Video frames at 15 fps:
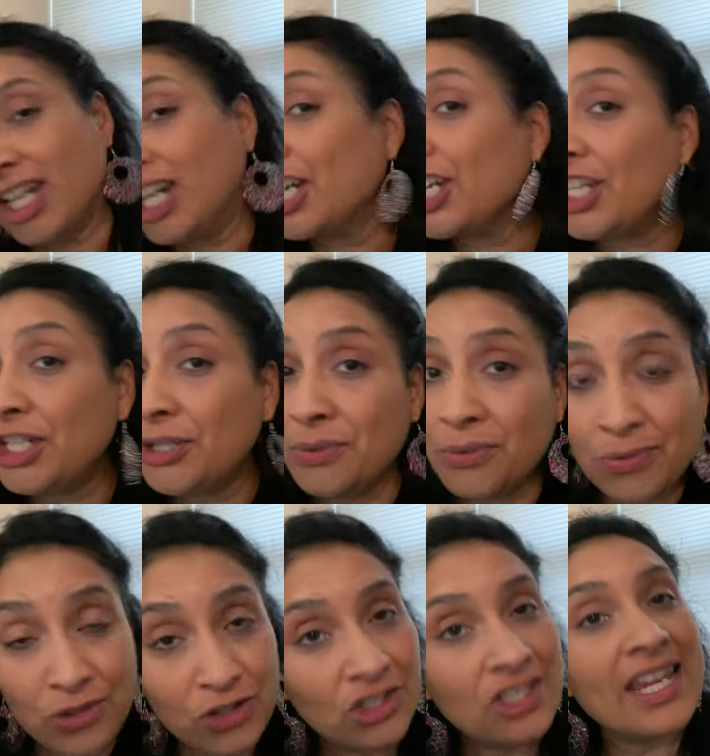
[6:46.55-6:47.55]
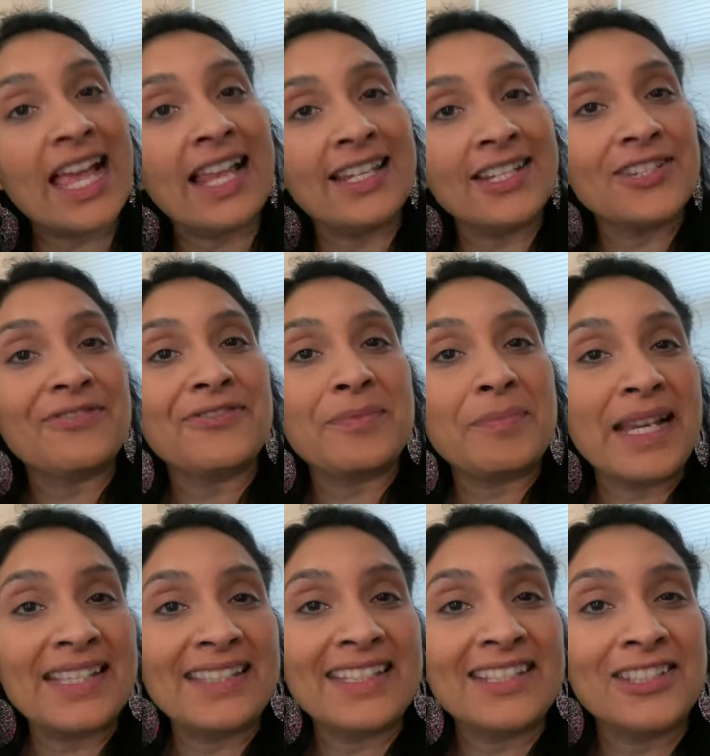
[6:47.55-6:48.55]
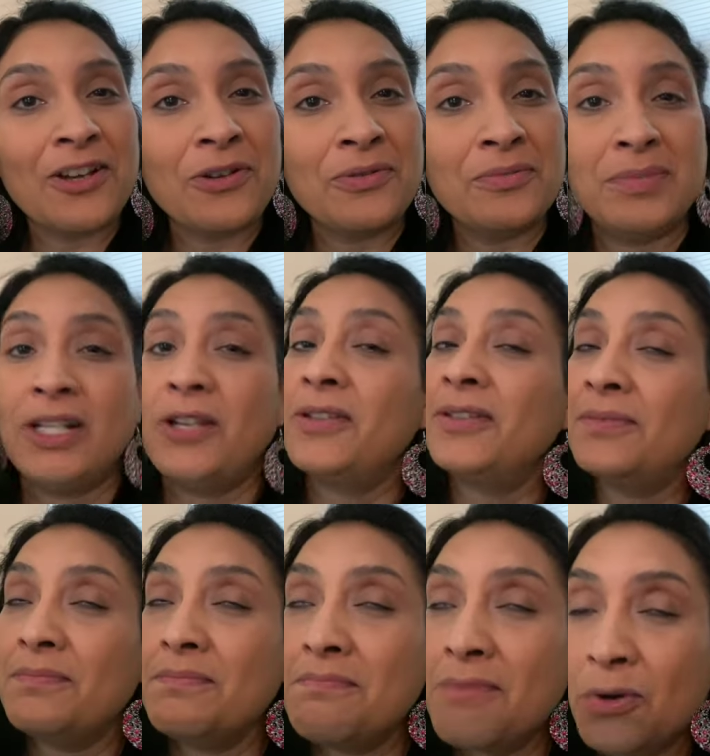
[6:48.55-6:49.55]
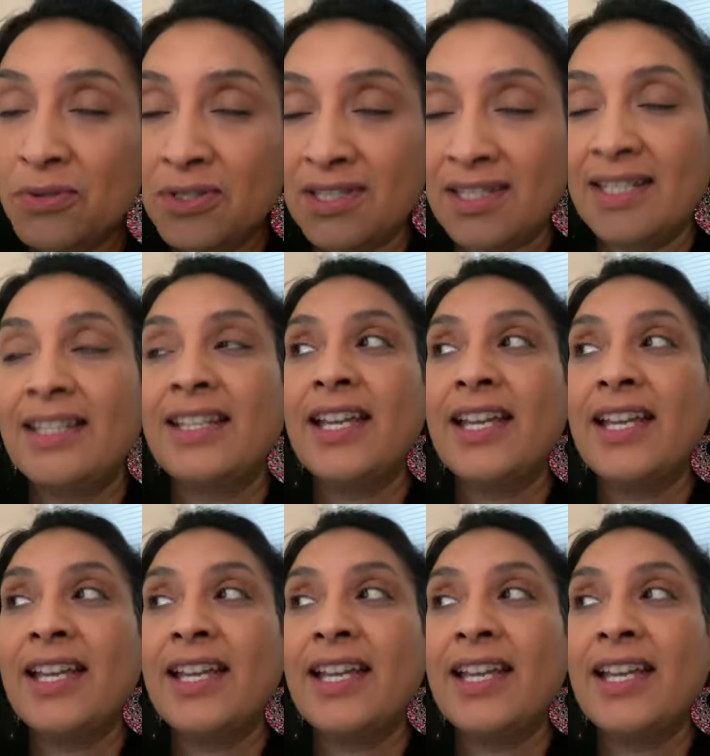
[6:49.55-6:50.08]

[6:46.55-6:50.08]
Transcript: a huge challenge for my skin tone because most